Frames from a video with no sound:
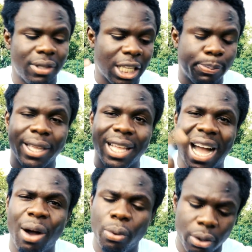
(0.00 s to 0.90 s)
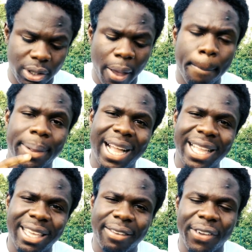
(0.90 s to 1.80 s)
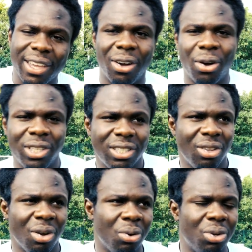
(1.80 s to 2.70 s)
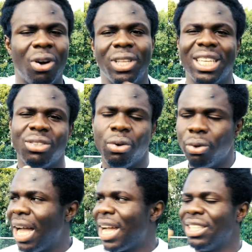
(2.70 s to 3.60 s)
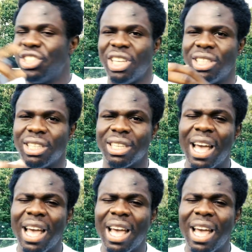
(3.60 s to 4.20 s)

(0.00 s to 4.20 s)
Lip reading: I spent hours planning, thinking, oh, this is not good, oh, that's not good, I can change this.